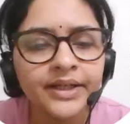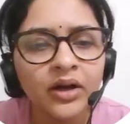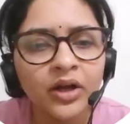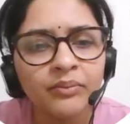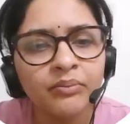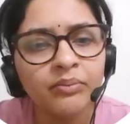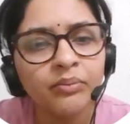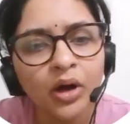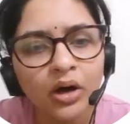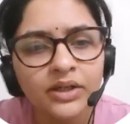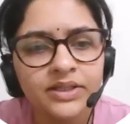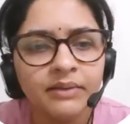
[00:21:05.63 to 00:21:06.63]
or
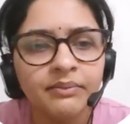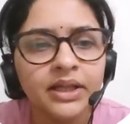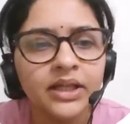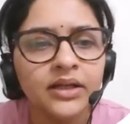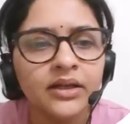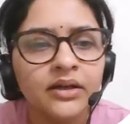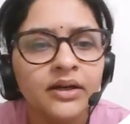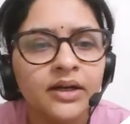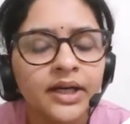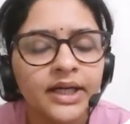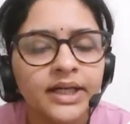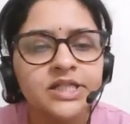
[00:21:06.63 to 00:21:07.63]
Block Samiti.
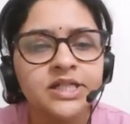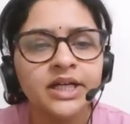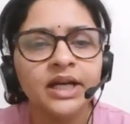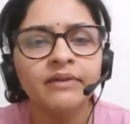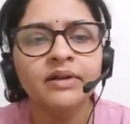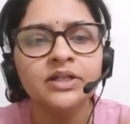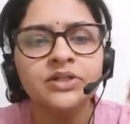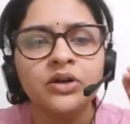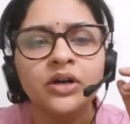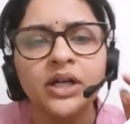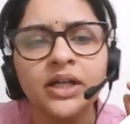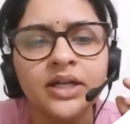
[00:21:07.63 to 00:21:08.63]
District level is
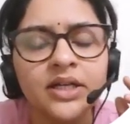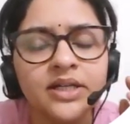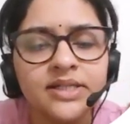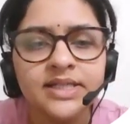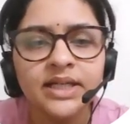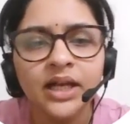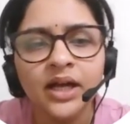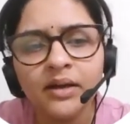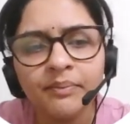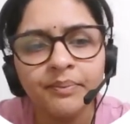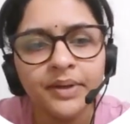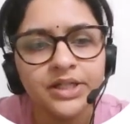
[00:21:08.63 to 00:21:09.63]
called Zilla
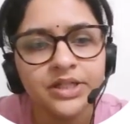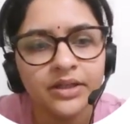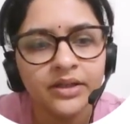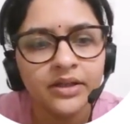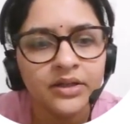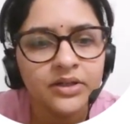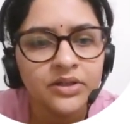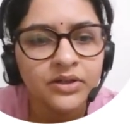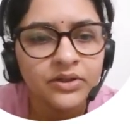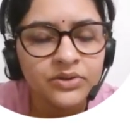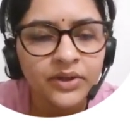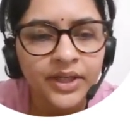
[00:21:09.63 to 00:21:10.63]
Parishad.
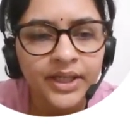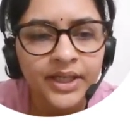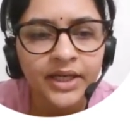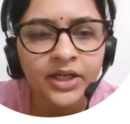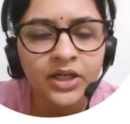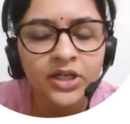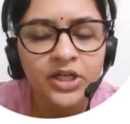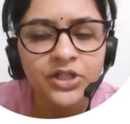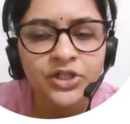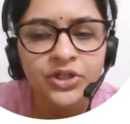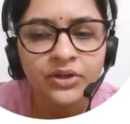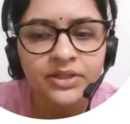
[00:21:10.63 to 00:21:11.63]
So it
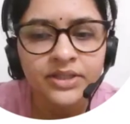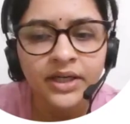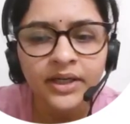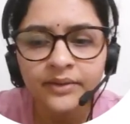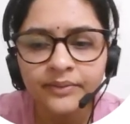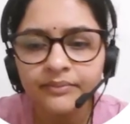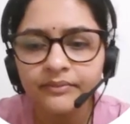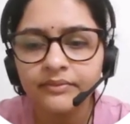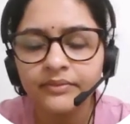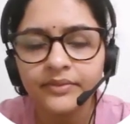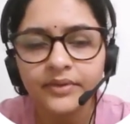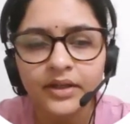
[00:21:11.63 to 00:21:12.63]
ensures that
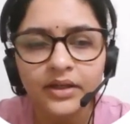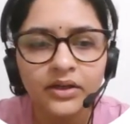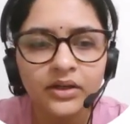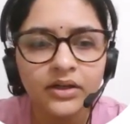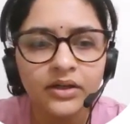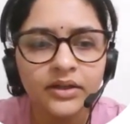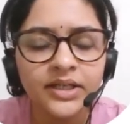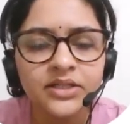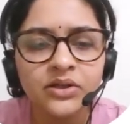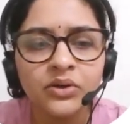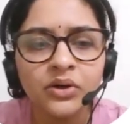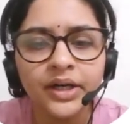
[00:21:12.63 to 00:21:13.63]
there is a
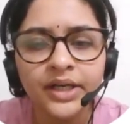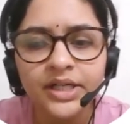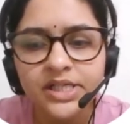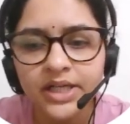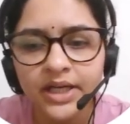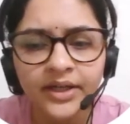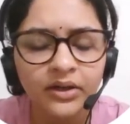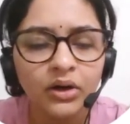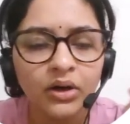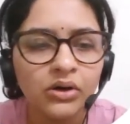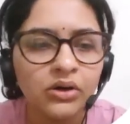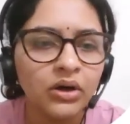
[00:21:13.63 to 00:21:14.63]
coordination at
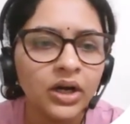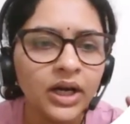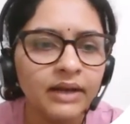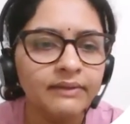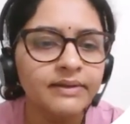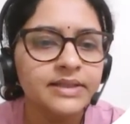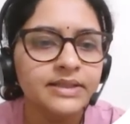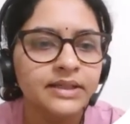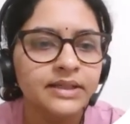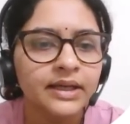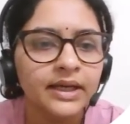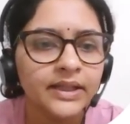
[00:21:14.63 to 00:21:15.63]
all levels.
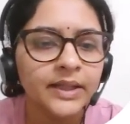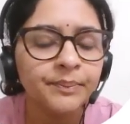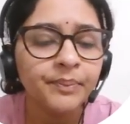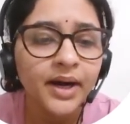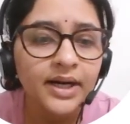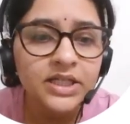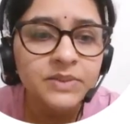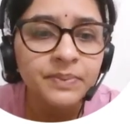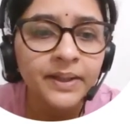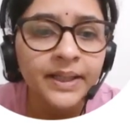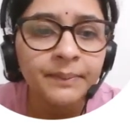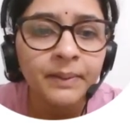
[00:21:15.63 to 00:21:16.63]
Then
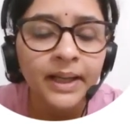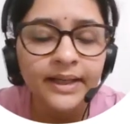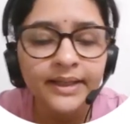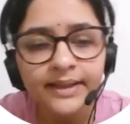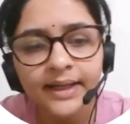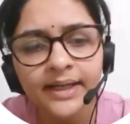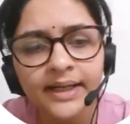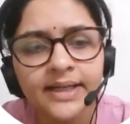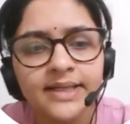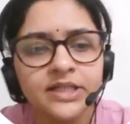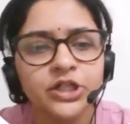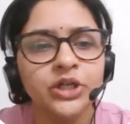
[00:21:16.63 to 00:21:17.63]
participatory planning and
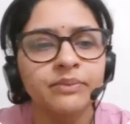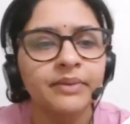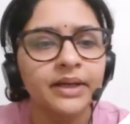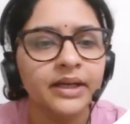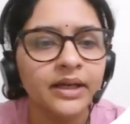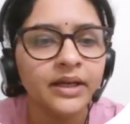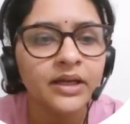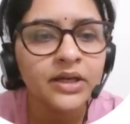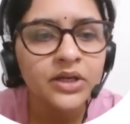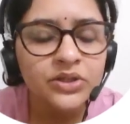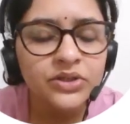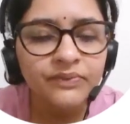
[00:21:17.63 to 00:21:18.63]
decision making.
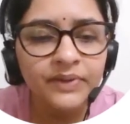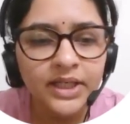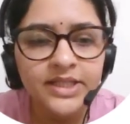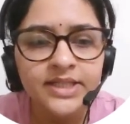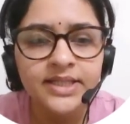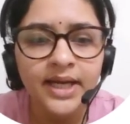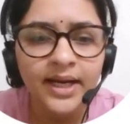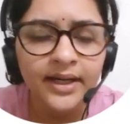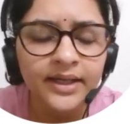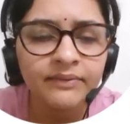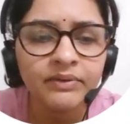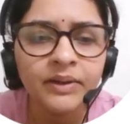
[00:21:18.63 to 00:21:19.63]
So villagers
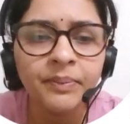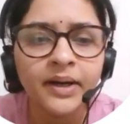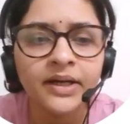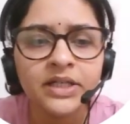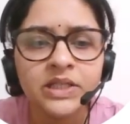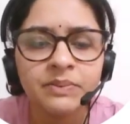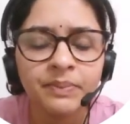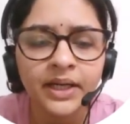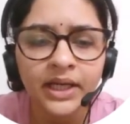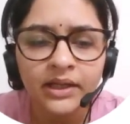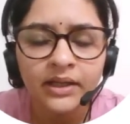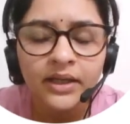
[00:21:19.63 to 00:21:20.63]
actively participate
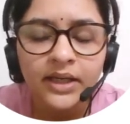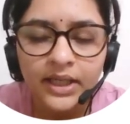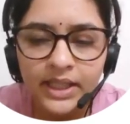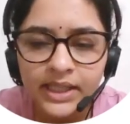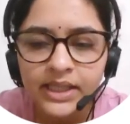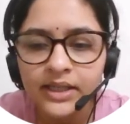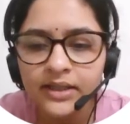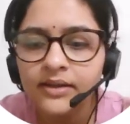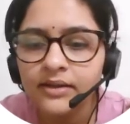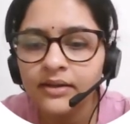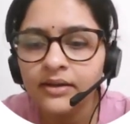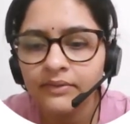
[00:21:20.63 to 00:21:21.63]
in
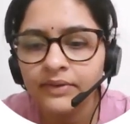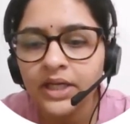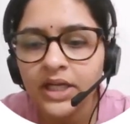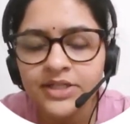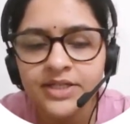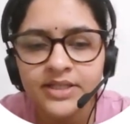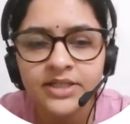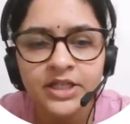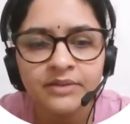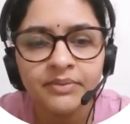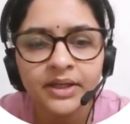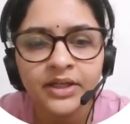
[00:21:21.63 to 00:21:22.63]
the village
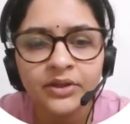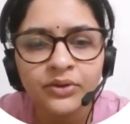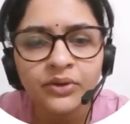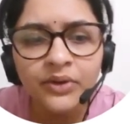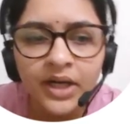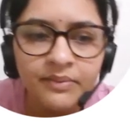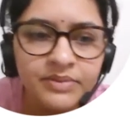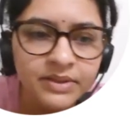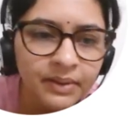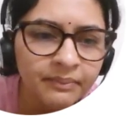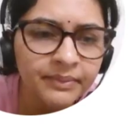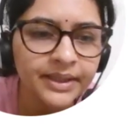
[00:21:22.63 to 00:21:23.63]
decision making through Gram
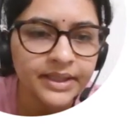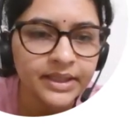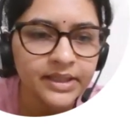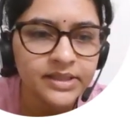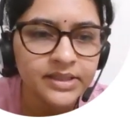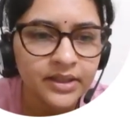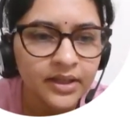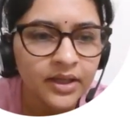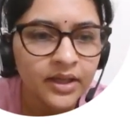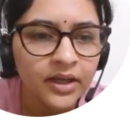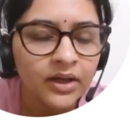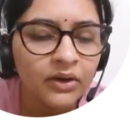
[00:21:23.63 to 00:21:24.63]
Sabha meetings.
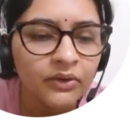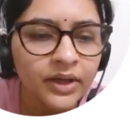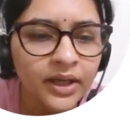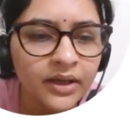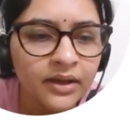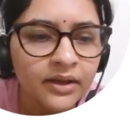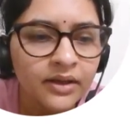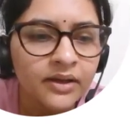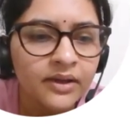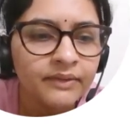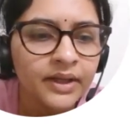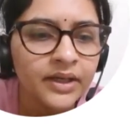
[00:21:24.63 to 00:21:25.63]
Okay.
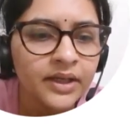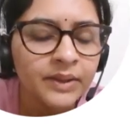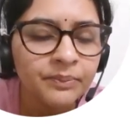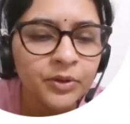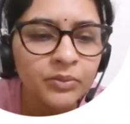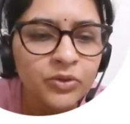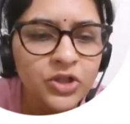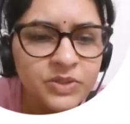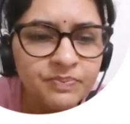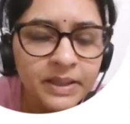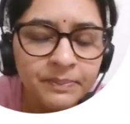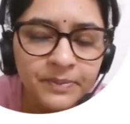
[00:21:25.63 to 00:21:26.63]
Then it promotes
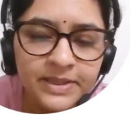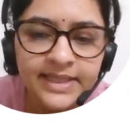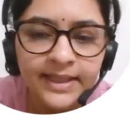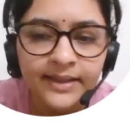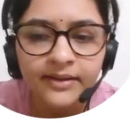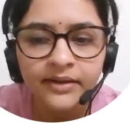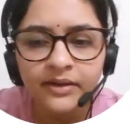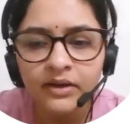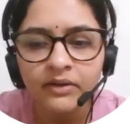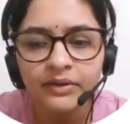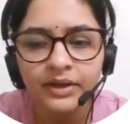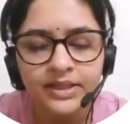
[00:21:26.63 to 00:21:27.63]
people-centered
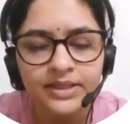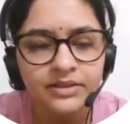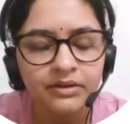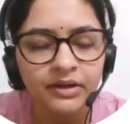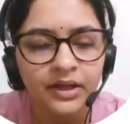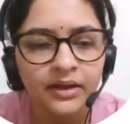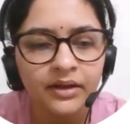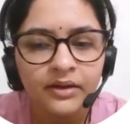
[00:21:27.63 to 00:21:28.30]
governance. Okay.